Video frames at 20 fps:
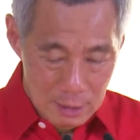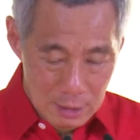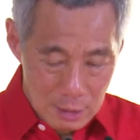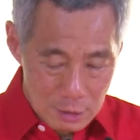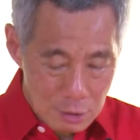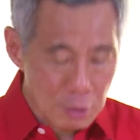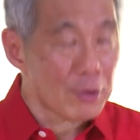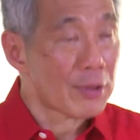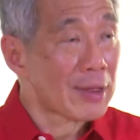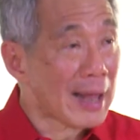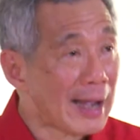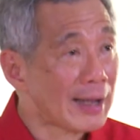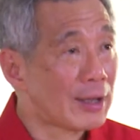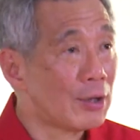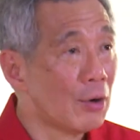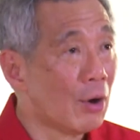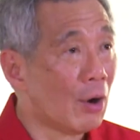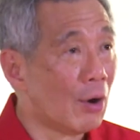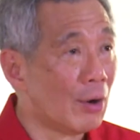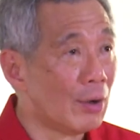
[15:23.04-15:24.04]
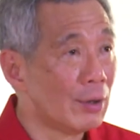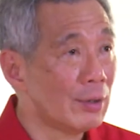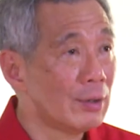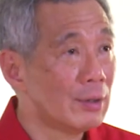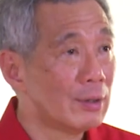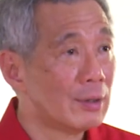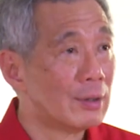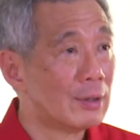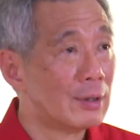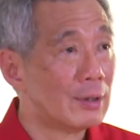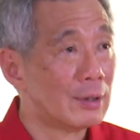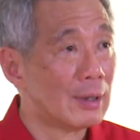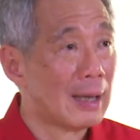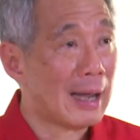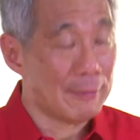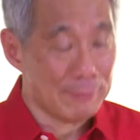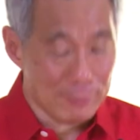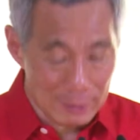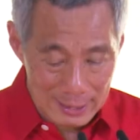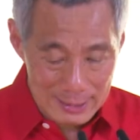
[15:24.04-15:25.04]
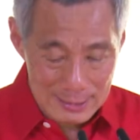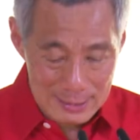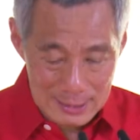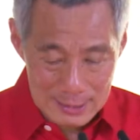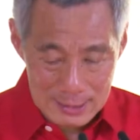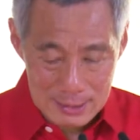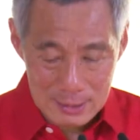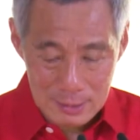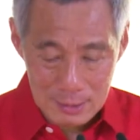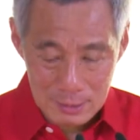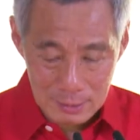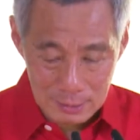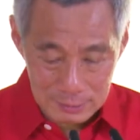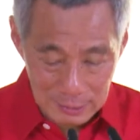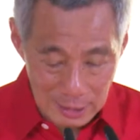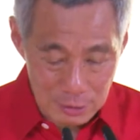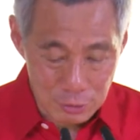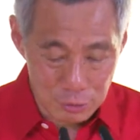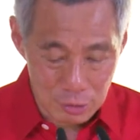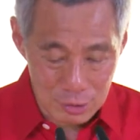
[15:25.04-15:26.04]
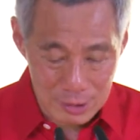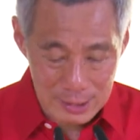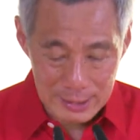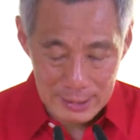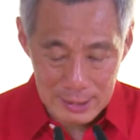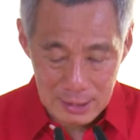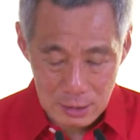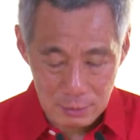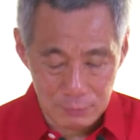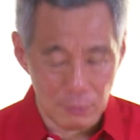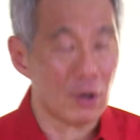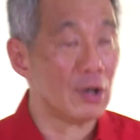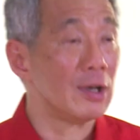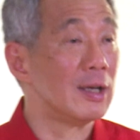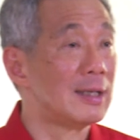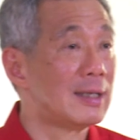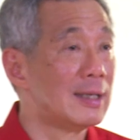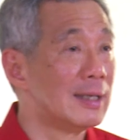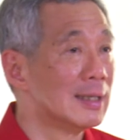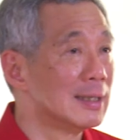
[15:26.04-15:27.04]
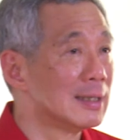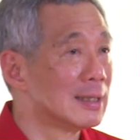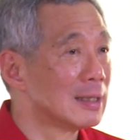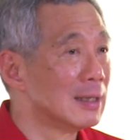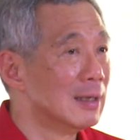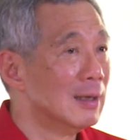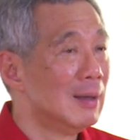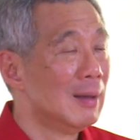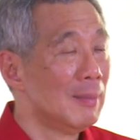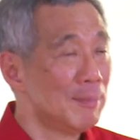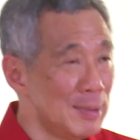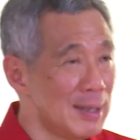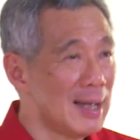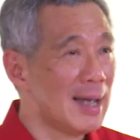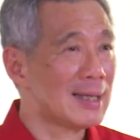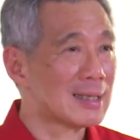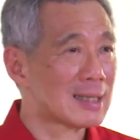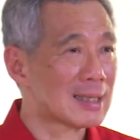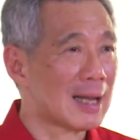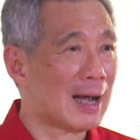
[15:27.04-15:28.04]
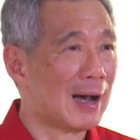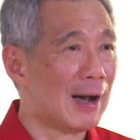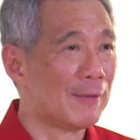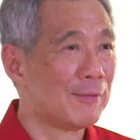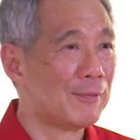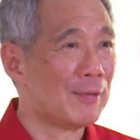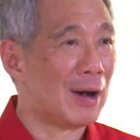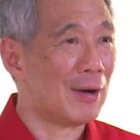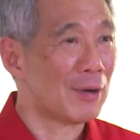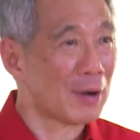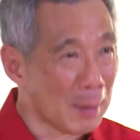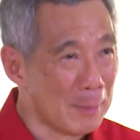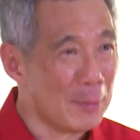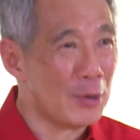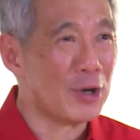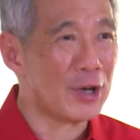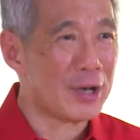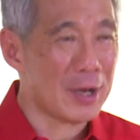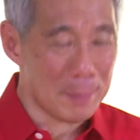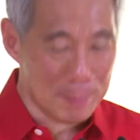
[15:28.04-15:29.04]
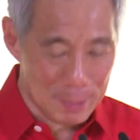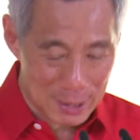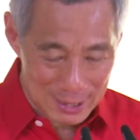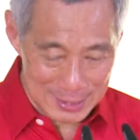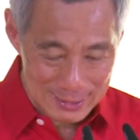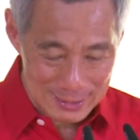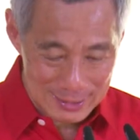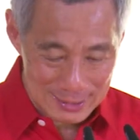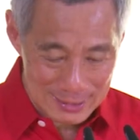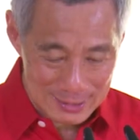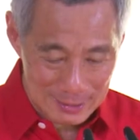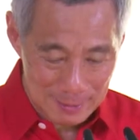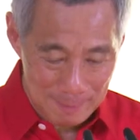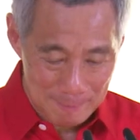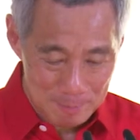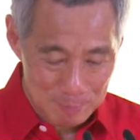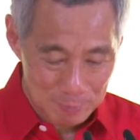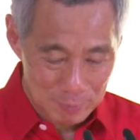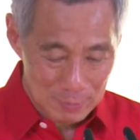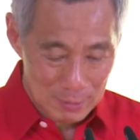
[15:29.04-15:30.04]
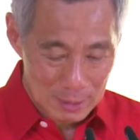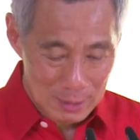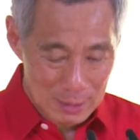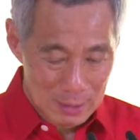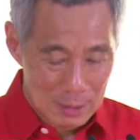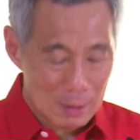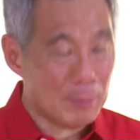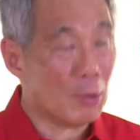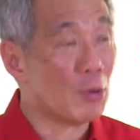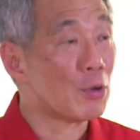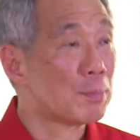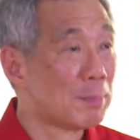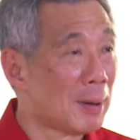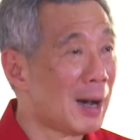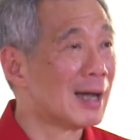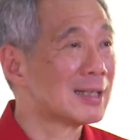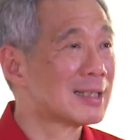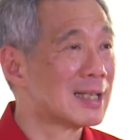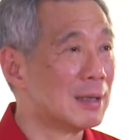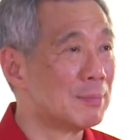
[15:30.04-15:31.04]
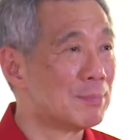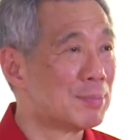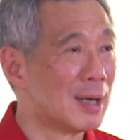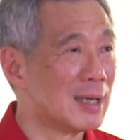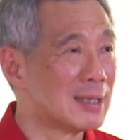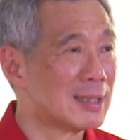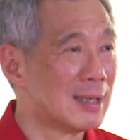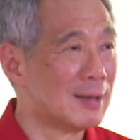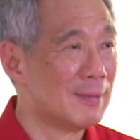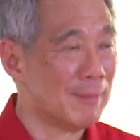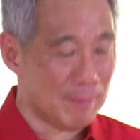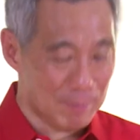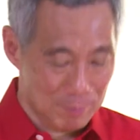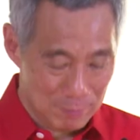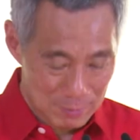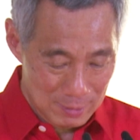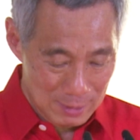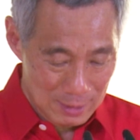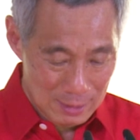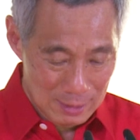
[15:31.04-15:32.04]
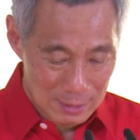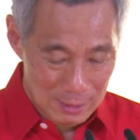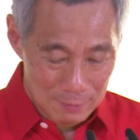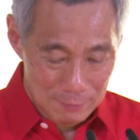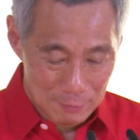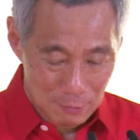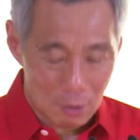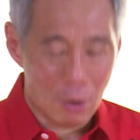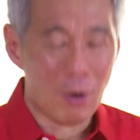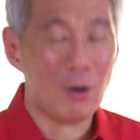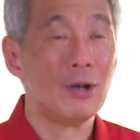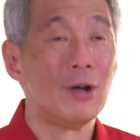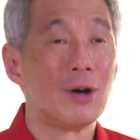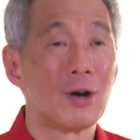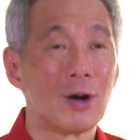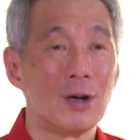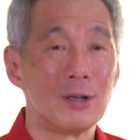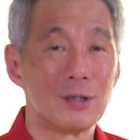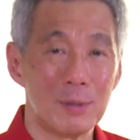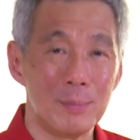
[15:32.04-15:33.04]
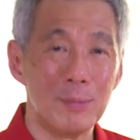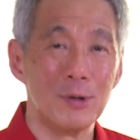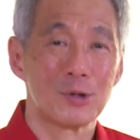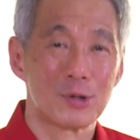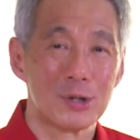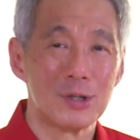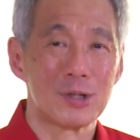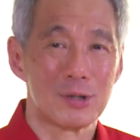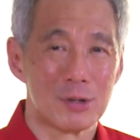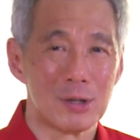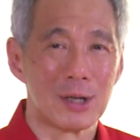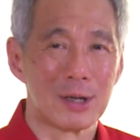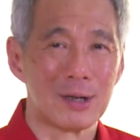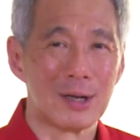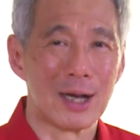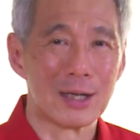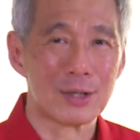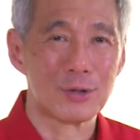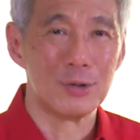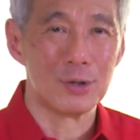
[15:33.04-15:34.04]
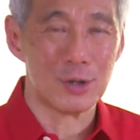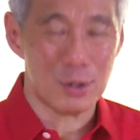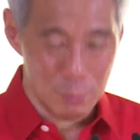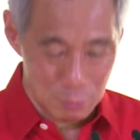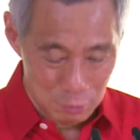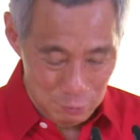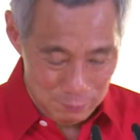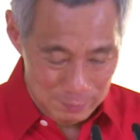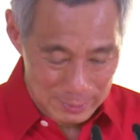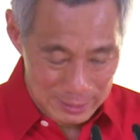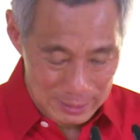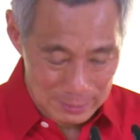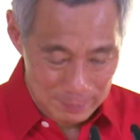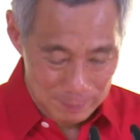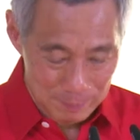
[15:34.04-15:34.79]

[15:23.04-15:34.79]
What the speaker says: So thank you all, advisors, grassroots leaders, volunteers, PA staff, our community partners, both past and present, for all your contributions to the grassroots movement.